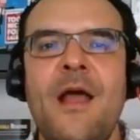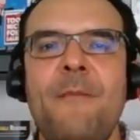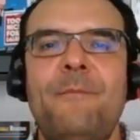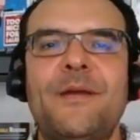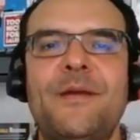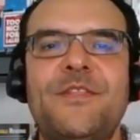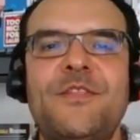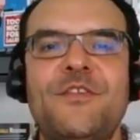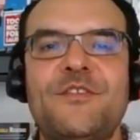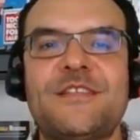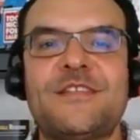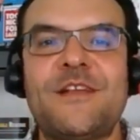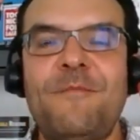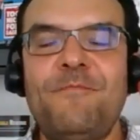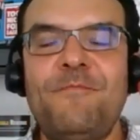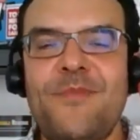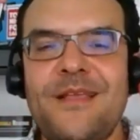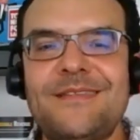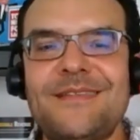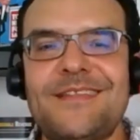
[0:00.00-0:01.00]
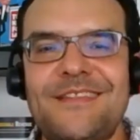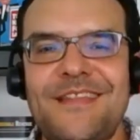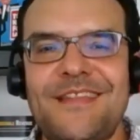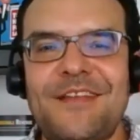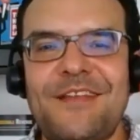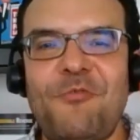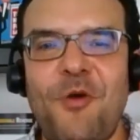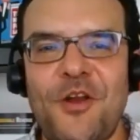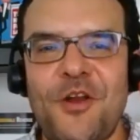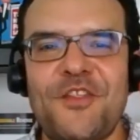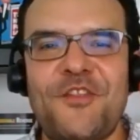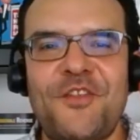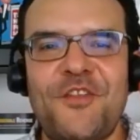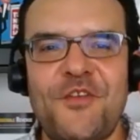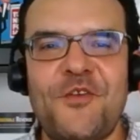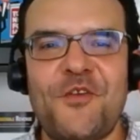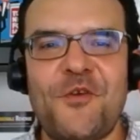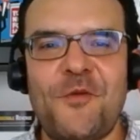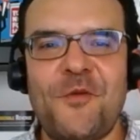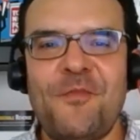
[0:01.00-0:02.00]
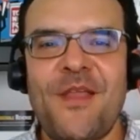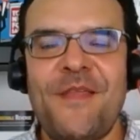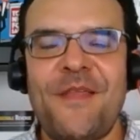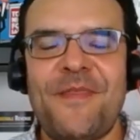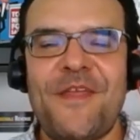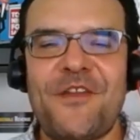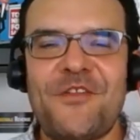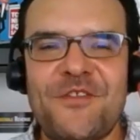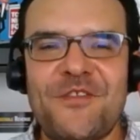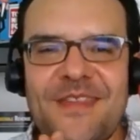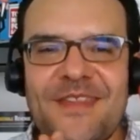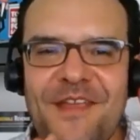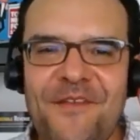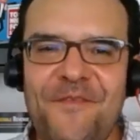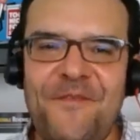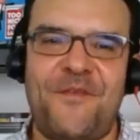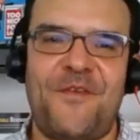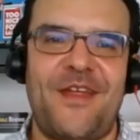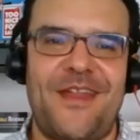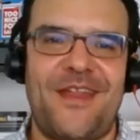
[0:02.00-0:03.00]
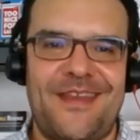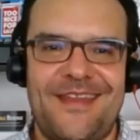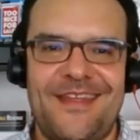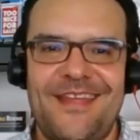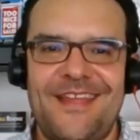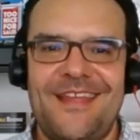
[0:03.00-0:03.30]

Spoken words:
But there's some things that they want to do that are different